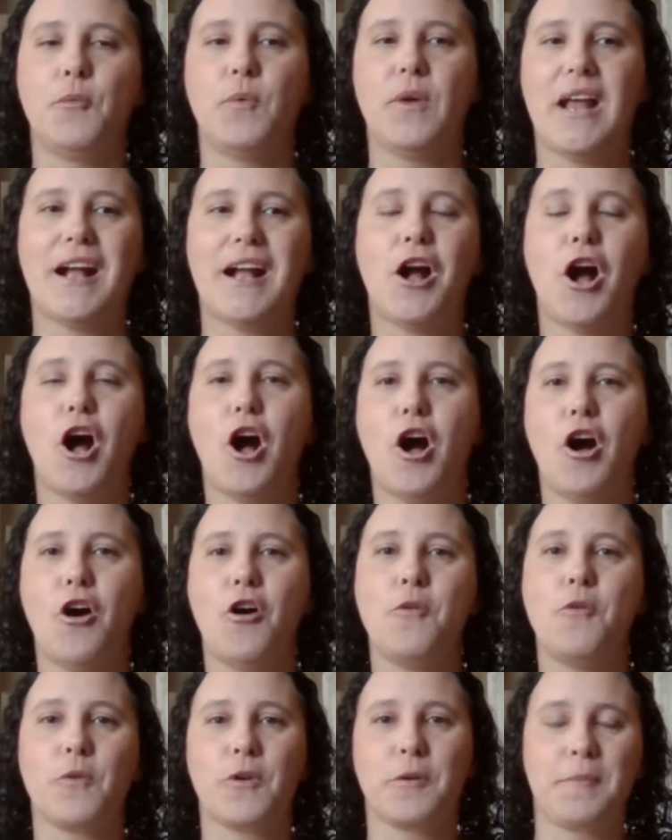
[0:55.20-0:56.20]
what I call
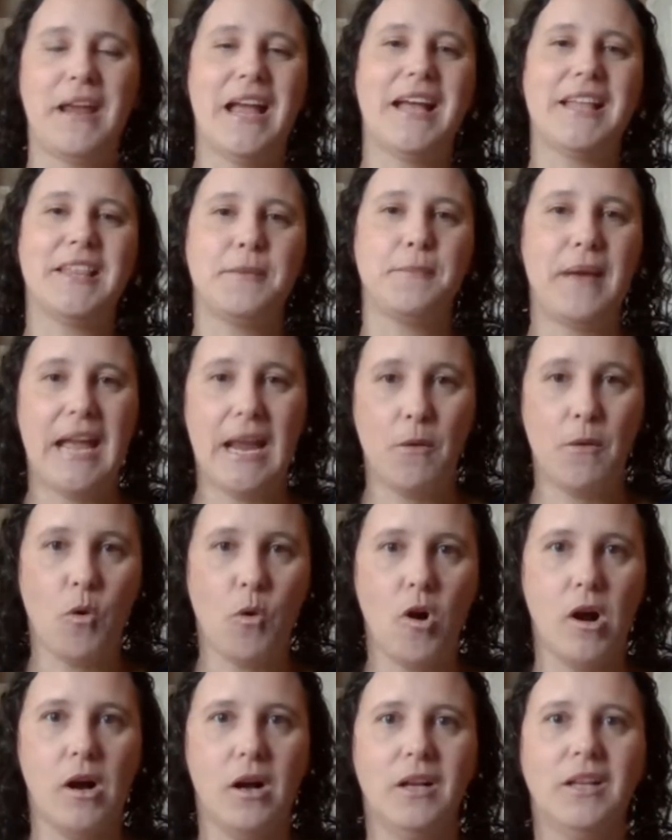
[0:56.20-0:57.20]
homework behind the
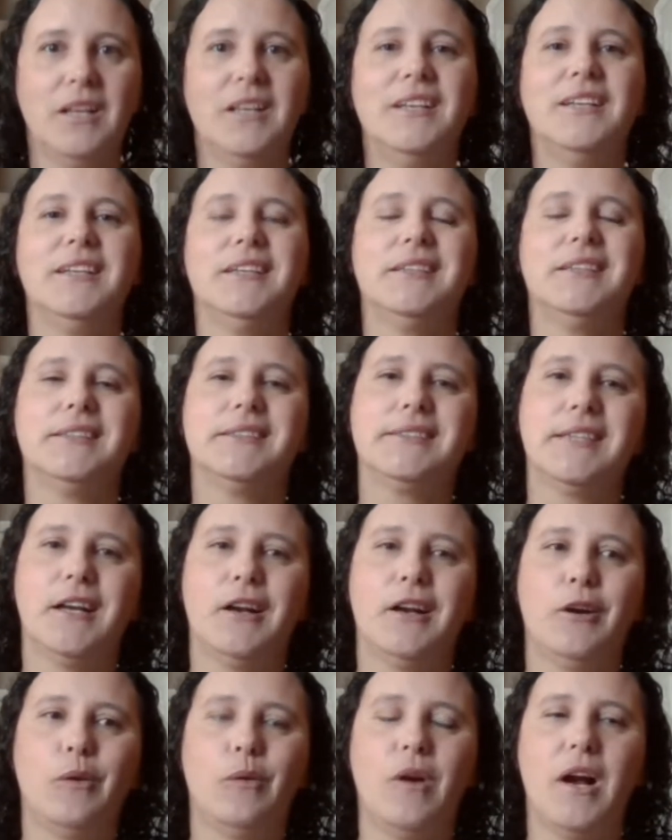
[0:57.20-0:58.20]
paywall.
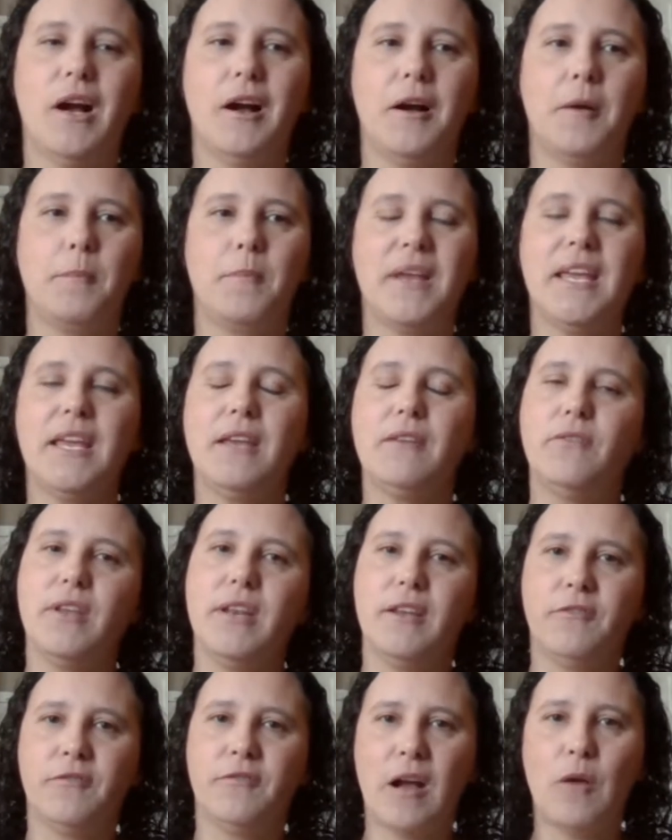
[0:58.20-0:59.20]
So
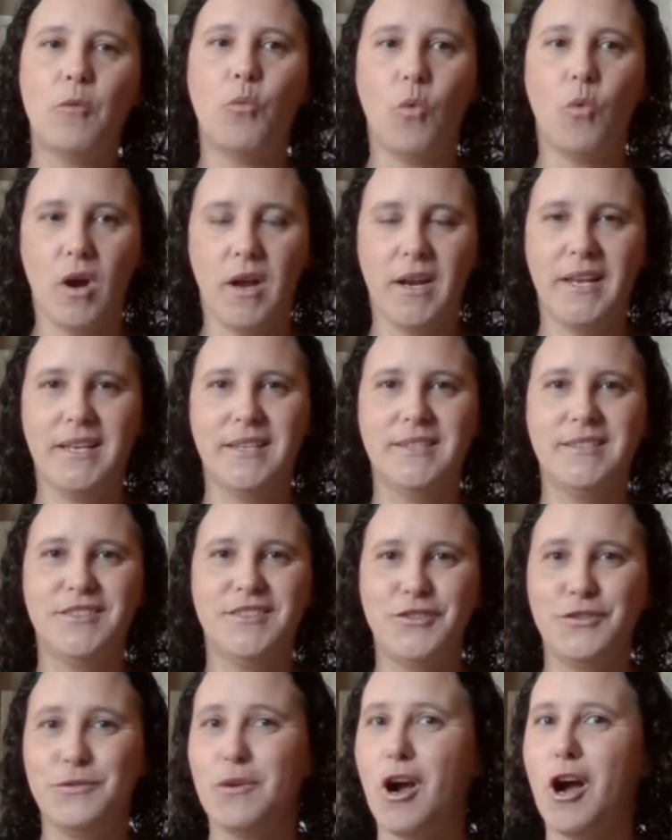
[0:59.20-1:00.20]
even if I wanted
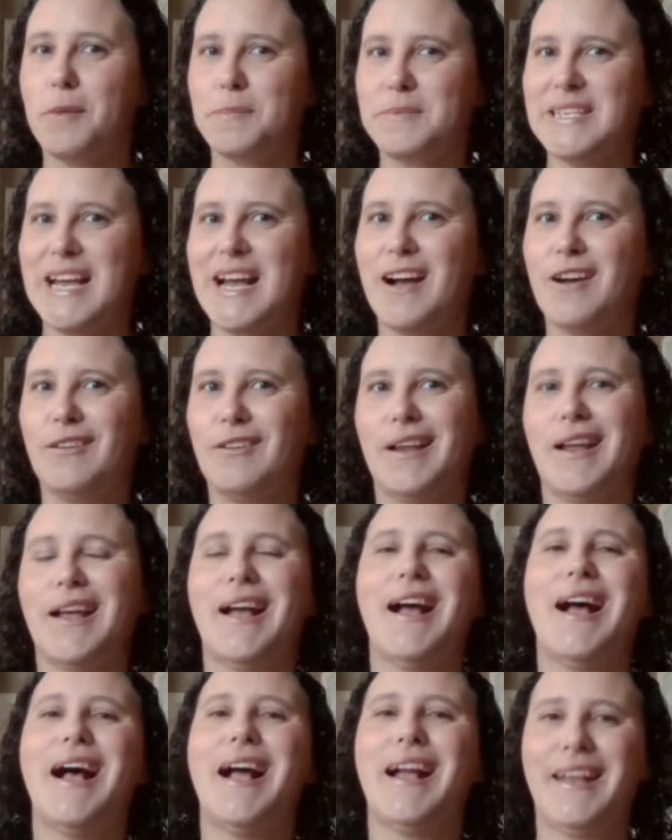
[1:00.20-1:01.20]
to opt out,
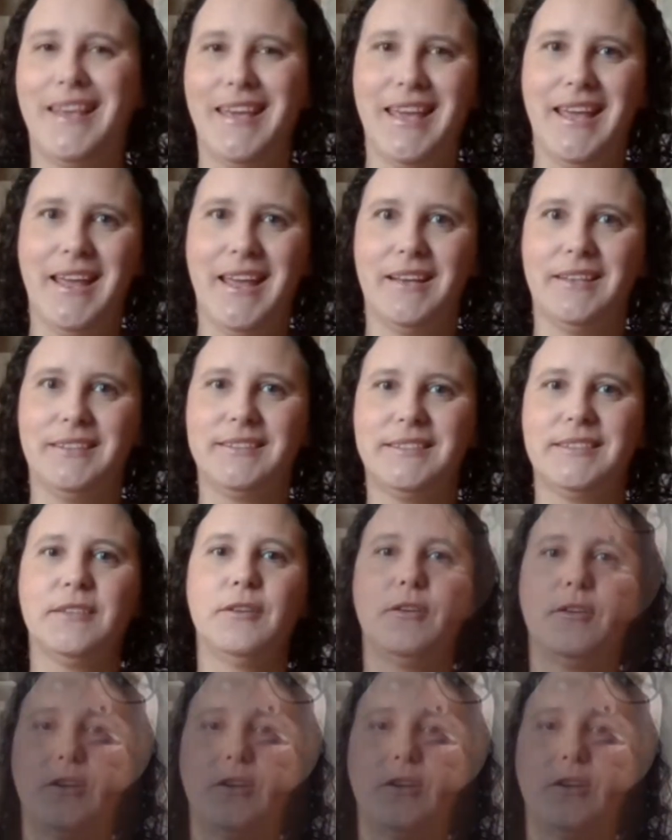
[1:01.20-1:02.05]
I can't.